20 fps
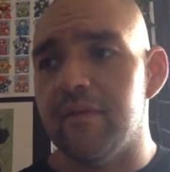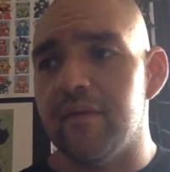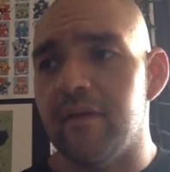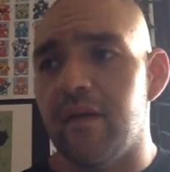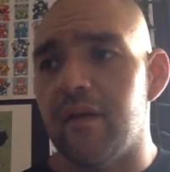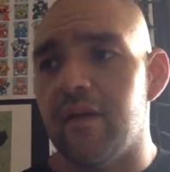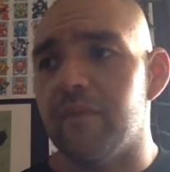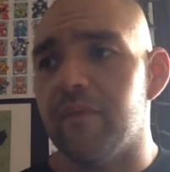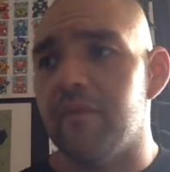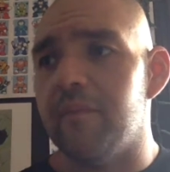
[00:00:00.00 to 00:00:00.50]

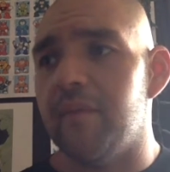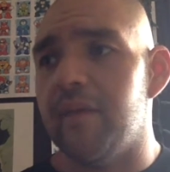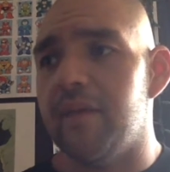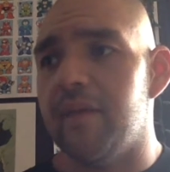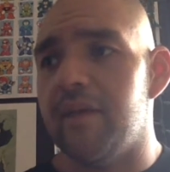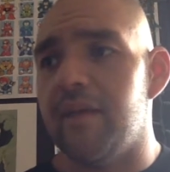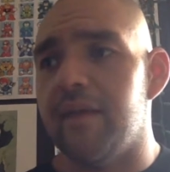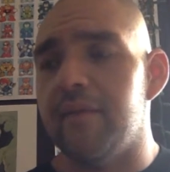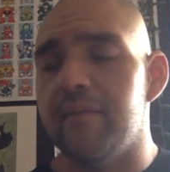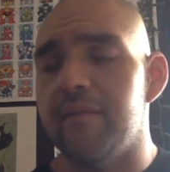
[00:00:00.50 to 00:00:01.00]
God
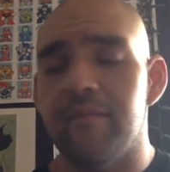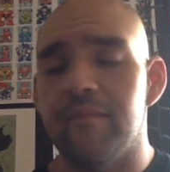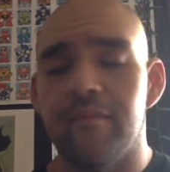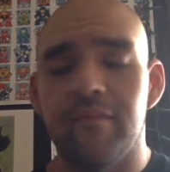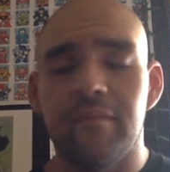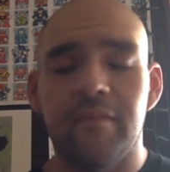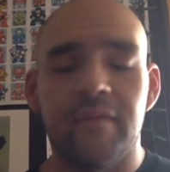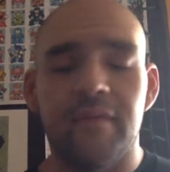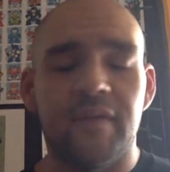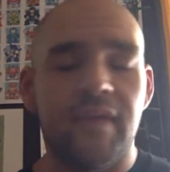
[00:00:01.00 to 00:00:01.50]
forbid I
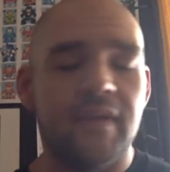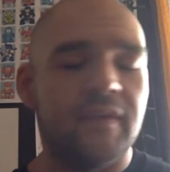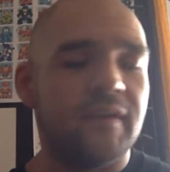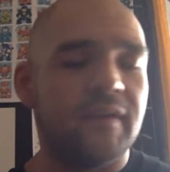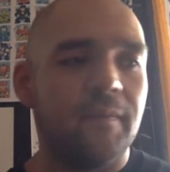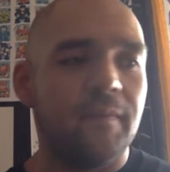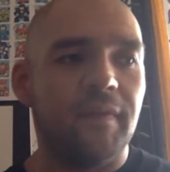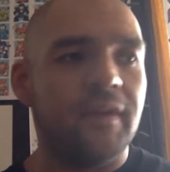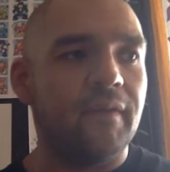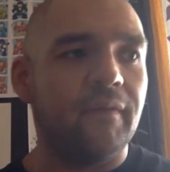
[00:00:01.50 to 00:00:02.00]
say
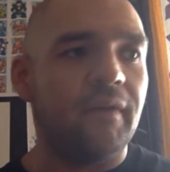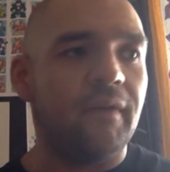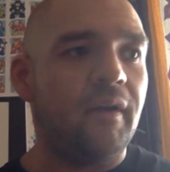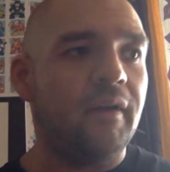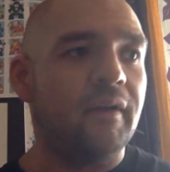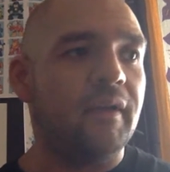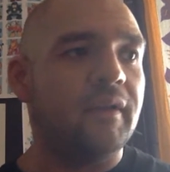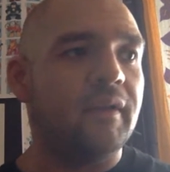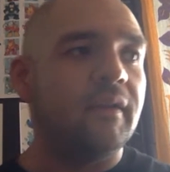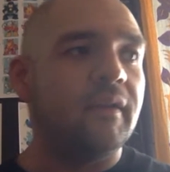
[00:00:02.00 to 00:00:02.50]
something
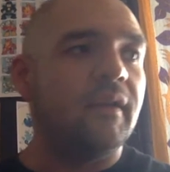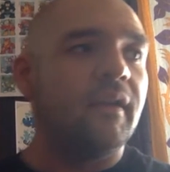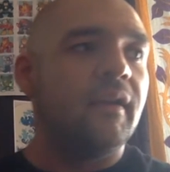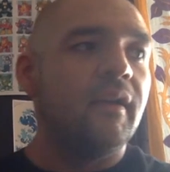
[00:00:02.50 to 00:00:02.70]
wrong and